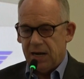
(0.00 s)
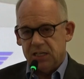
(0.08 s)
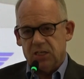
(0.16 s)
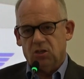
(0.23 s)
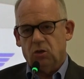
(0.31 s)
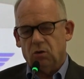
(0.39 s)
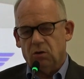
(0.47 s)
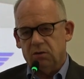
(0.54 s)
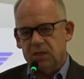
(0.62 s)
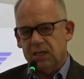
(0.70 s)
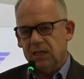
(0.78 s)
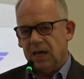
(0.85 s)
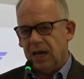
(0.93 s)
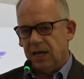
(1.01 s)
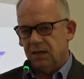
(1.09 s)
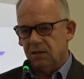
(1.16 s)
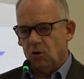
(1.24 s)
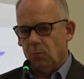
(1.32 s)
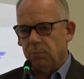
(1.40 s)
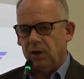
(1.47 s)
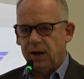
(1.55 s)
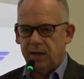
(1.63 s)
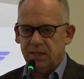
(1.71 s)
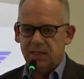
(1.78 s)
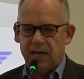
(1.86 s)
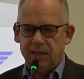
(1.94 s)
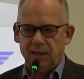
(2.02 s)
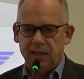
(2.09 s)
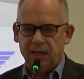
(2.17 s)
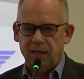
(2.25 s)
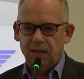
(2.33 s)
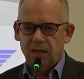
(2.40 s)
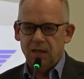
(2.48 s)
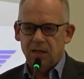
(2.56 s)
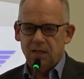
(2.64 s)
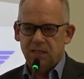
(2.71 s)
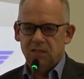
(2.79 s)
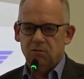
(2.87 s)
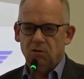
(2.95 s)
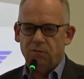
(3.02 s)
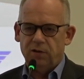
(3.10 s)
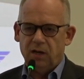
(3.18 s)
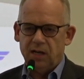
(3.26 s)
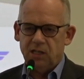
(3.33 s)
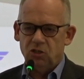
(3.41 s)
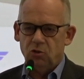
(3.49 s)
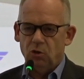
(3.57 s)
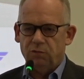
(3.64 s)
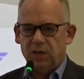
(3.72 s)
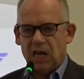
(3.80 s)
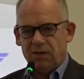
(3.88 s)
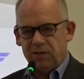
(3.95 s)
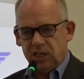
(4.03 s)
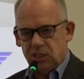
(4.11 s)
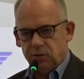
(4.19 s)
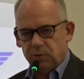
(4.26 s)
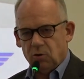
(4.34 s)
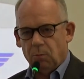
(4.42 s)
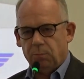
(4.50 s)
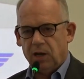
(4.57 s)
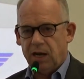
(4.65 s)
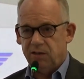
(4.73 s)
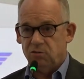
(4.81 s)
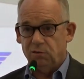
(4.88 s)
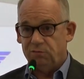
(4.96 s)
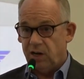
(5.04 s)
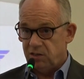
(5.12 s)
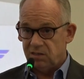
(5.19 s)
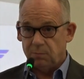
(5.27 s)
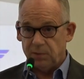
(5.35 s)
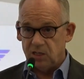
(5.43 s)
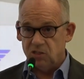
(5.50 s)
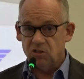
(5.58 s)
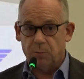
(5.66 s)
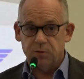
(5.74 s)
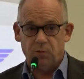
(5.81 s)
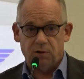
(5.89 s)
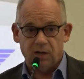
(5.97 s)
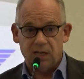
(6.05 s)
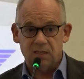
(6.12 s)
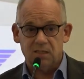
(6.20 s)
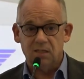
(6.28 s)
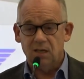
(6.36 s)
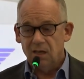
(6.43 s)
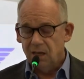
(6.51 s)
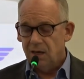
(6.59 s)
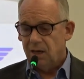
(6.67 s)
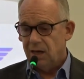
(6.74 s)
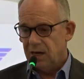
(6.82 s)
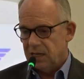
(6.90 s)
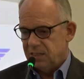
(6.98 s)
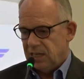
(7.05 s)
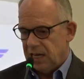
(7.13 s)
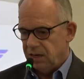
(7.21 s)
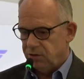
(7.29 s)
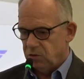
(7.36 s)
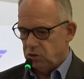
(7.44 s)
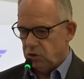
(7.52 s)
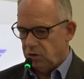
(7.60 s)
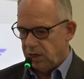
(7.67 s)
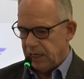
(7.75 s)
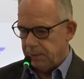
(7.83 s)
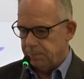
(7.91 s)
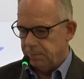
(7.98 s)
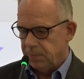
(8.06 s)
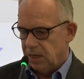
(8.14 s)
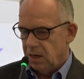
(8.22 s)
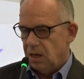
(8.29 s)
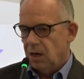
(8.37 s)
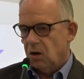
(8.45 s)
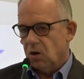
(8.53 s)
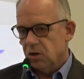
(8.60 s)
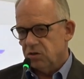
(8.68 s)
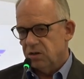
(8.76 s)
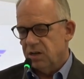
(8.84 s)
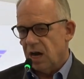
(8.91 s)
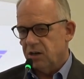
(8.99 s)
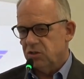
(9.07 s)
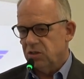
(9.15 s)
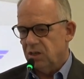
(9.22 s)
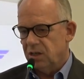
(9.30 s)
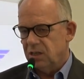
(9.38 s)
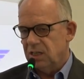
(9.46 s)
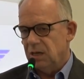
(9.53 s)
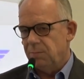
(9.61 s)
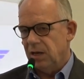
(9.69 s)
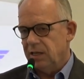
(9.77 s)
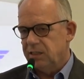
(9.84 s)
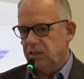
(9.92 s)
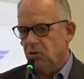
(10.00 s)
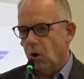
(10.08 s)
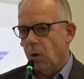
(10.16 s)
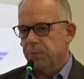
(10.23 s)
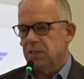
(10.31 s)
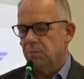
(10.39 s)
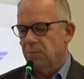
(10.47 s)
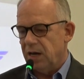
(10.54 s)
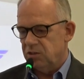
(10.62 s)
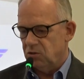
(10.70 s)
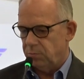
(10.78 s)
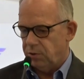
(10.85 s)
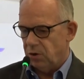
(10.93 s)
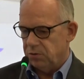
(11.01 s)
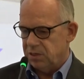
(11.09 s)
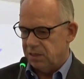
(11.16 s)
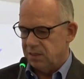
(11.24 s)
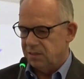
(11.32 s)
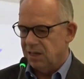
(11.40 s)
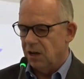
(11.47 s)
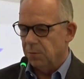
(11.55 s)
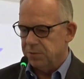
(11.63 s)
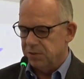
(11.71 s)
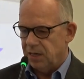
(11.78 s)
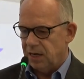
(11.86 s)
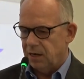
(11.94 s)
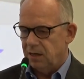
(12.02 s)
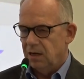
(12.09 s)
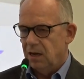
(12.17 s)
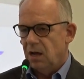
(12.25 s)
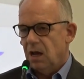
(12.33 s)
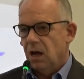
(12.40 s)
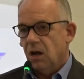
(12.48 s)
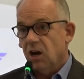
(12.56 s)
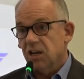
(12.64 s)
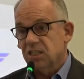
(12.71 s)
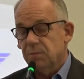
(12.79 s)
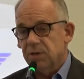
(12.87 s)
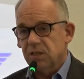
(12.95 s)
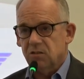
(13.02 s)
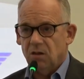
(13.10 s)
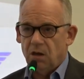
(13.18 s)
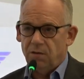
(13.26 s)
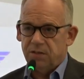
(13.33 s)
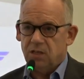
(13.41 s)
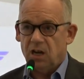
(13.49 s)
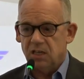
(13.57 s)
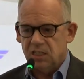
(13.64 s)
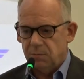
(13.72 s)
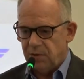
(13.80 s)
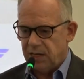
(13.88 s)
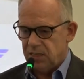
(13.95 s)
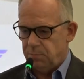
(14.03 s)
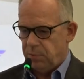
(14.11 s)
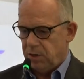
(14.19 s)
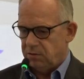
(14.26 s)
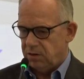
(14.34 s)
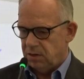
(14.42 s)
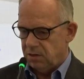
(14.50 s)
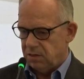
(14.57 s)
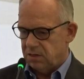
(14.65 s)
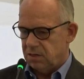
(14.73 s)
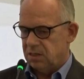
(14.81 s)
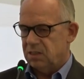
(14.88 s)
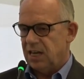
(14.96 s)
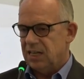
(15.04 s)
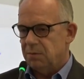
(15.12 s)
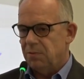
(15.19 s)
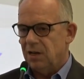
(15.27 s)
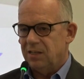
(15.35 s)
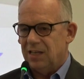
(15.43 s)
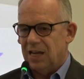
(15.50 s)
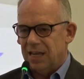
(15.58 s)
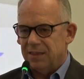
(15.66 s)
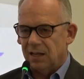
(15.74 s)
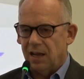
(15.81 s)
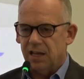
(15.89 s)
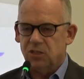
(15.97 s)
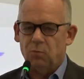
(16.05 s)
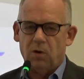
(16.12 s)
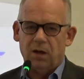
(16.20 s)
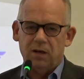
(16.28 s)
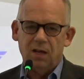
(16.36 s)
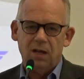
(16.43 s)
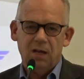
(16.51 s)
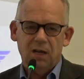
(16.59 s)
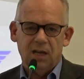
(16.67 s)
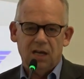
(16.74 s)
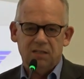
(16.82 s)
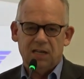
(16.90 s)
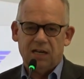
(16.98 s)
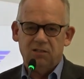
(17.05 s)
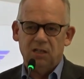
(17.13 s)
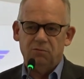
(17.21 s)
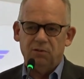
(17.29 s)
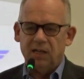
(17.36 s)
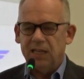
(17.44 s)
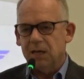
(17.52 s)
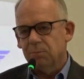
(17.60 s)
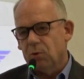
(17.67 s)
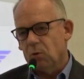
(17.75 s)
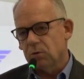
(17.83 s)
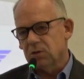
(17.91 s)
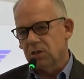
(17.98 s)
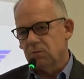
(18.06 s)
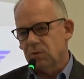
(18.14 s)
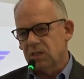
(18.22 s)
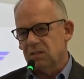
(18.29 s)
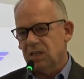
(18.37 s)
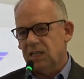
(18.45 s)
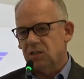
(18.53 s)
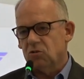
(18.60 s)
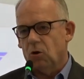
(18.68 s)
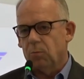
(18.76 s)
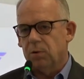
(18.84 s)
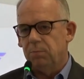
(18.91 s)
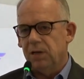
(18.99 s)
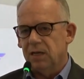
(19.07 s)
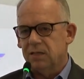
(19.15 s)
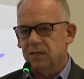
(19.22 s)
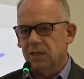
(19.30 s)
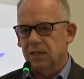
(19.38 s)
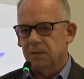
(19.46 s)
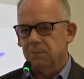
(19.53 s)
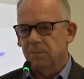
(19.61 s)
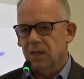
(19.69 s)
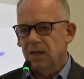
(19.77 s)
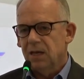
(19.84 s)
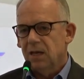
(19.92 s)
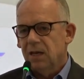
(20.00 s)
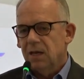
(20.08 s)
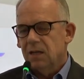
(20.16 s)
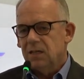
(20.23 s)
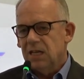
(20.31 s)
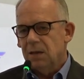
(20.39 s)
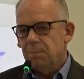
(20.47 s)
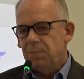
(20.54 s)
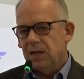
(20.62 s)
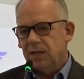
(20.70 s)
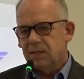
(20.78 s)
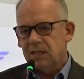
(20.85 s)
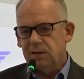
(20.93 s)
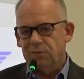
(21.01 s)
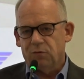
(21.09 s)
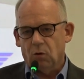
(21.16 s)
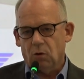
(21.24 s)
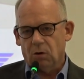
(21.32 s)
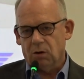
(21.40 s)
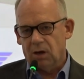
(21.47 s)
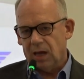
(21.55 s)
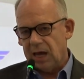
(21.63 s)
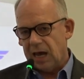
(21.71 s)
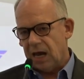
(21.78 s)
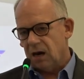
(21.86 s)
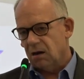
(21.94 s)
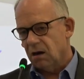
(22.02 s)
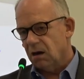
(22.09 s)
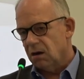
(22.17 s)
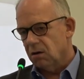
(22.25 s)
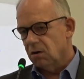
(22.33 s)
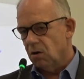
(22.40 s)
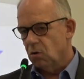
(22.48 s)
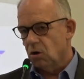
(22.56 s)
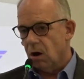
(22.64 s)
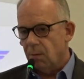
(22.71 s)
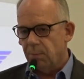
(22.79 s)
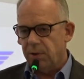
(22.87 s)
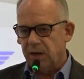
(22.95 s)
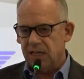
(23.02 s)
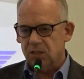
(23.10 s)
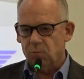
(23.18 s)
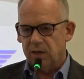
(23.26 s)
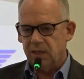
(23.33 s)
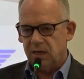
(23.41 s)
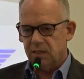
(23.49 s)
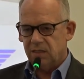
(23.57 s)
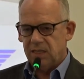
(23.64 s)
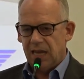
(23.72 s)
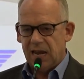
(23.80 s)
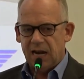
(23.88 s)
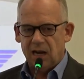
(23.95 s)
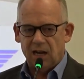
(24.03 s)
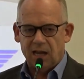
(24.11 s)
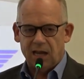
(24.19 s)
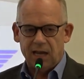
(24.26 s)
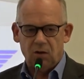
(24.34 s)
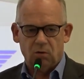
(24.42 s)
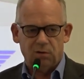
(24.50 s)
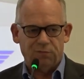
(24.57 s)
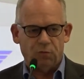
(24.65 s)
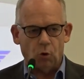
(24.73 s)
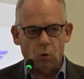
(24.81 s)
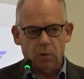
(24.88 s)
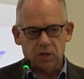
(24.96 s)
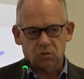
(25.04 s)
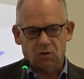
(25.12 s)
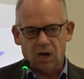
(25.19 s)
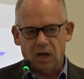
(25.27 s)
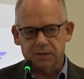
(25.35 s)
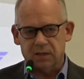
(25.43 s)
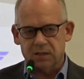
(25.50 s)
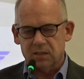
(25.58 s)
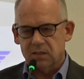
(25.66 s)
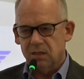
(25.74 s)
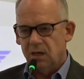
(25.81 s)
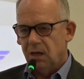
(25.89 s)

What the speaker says: security and compliance handling. This is often an issue. If you have an issue with compliance, your freight simply stops where it is, and that's the end of your journey. Cost reduction, the ability to optimize your processes helps there. Customer service, customer experience, sustainability, and the last one is actually really important, which is interoperability. The ability for air cargo companies, whether it's the airline or forwarders or others,